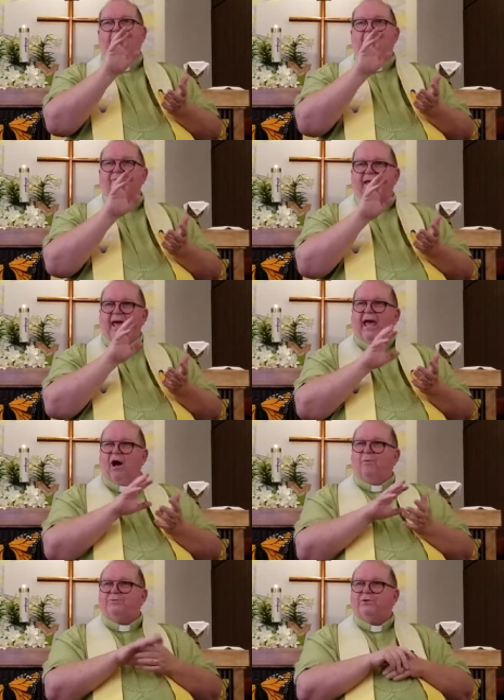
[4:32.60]
and they
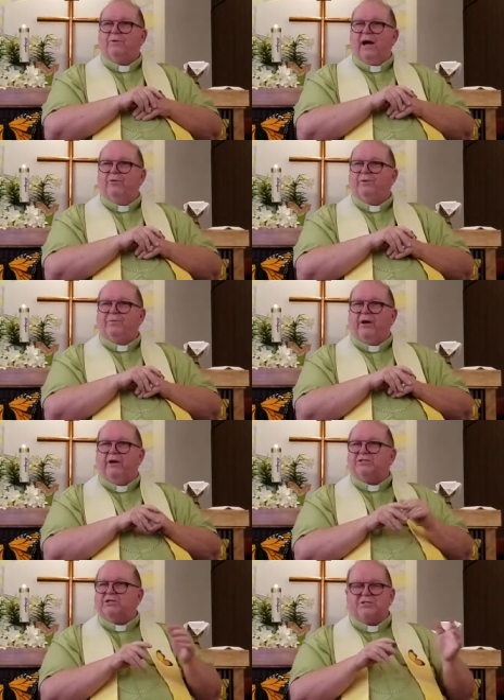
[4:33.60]
helped around the
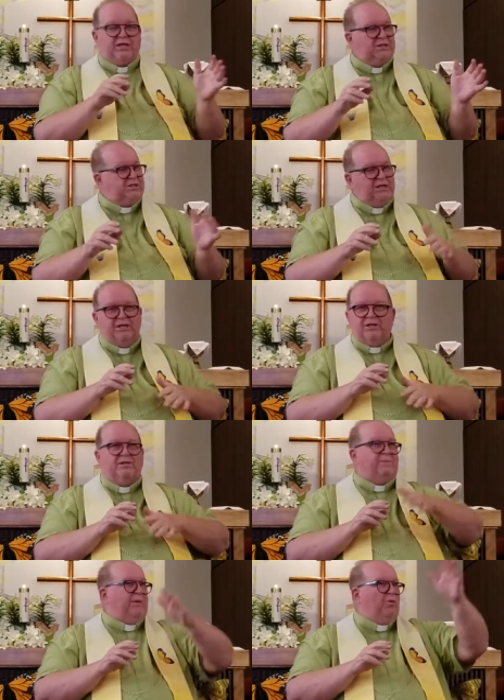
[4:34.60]
parish as things
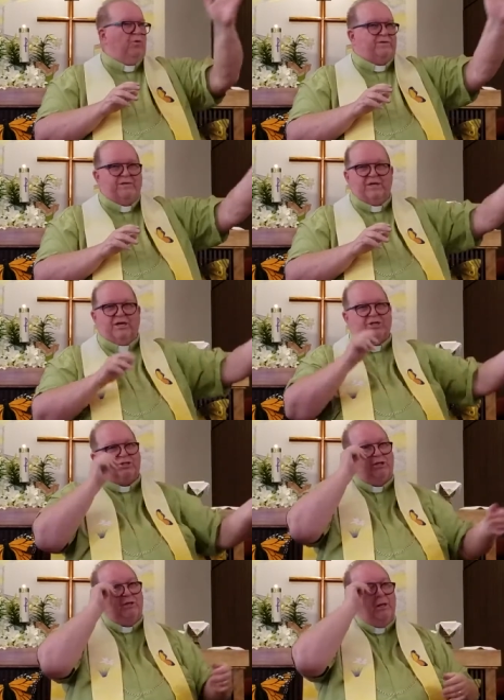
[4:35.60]
needed to be moved to the
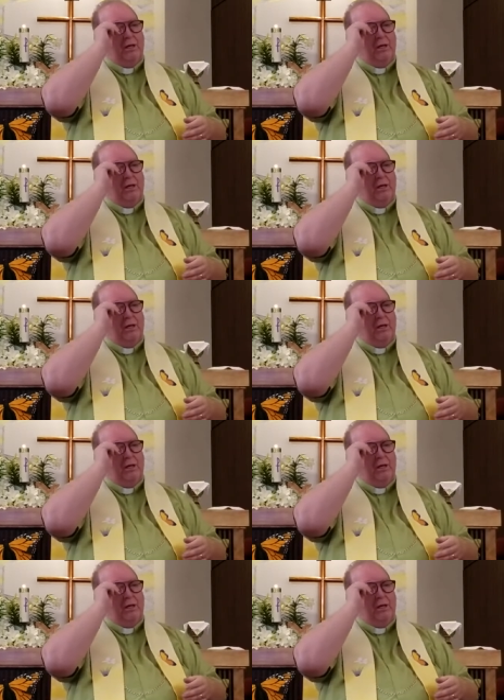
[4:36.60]
kitchen